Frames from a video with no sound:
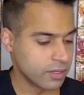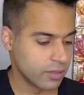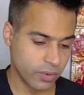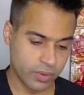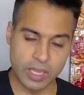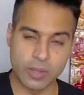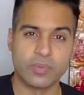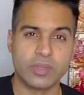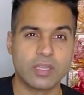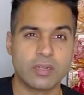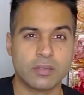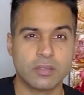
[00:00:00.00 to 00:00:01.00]
You okay with
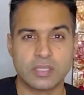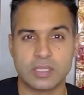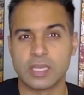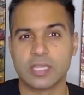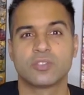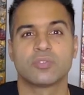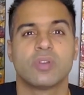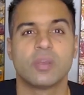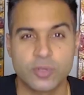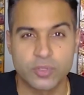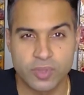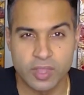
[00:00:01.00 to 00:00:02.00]
needles? Do you get
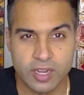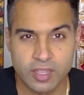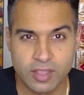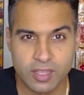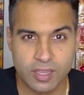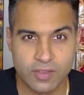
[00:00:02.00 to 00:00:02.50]
squeamish with anything?